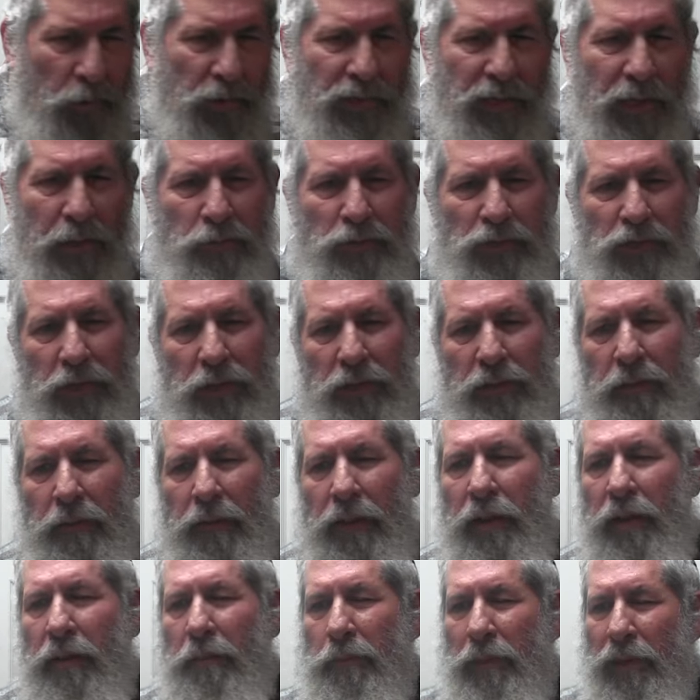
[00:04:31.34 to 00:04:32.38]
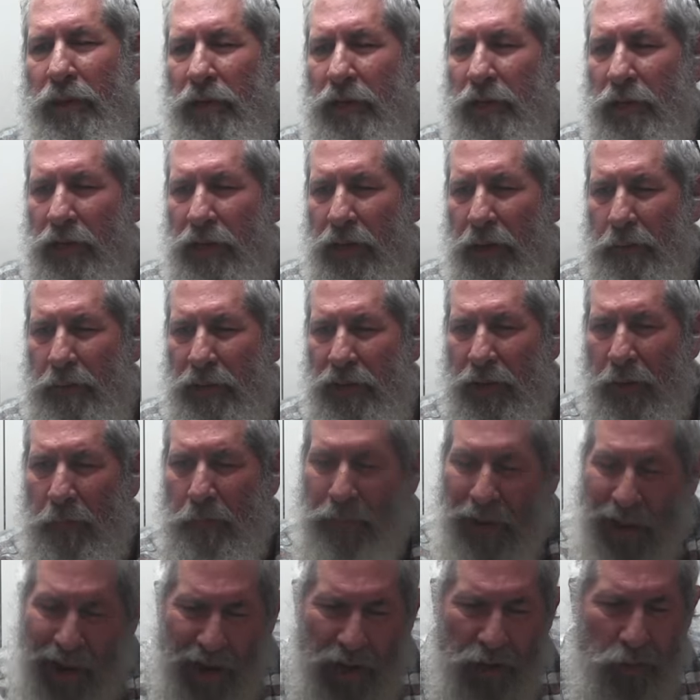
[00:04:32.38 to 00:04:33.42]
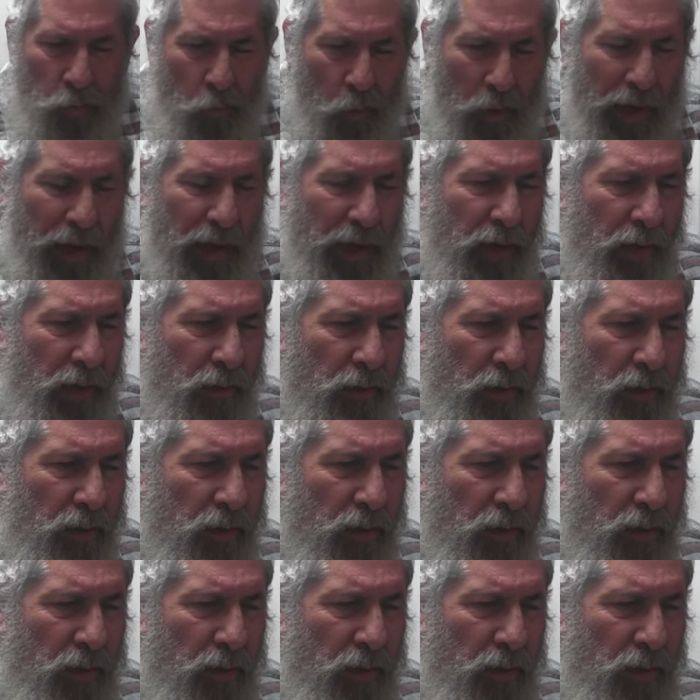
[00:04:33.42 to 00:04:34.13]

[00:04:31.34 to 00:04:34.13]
redemption. But it can come in a bad way,